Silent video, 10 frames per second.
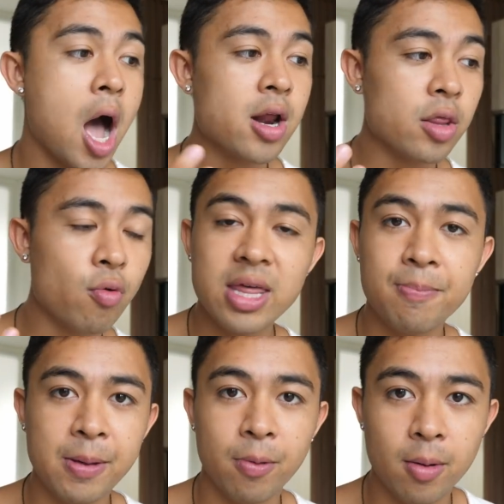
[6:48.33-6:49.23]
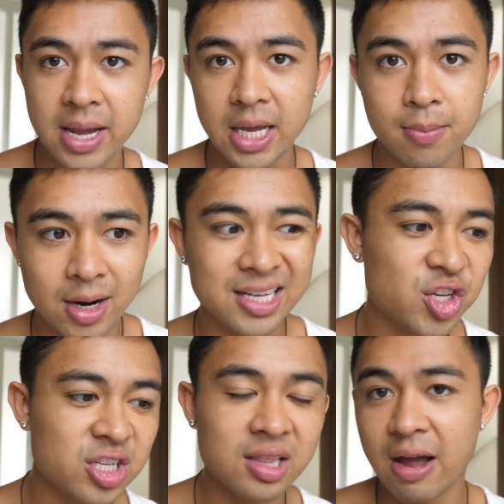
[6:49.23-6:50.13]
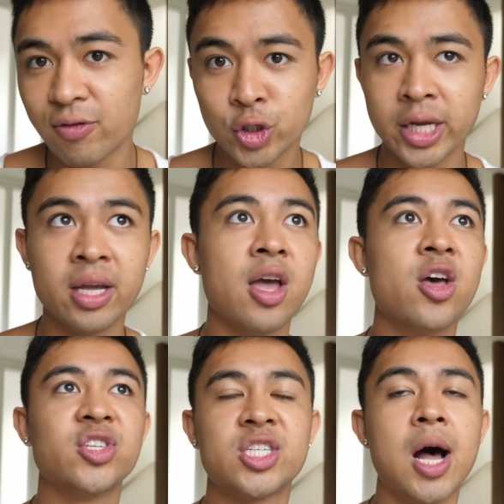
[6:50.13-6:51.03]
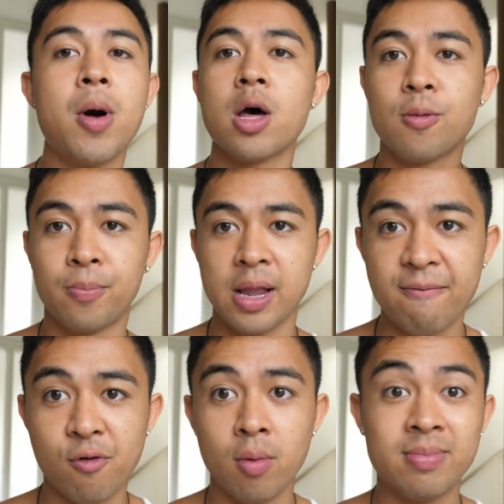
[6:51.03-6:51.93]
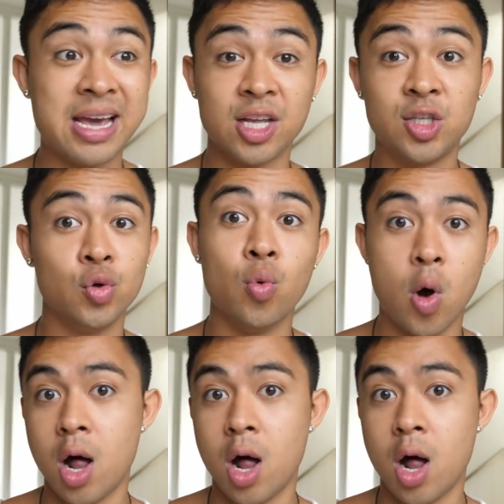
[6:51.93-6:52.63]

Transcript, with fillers: another way that people are making money is just leveraging some other platform that could do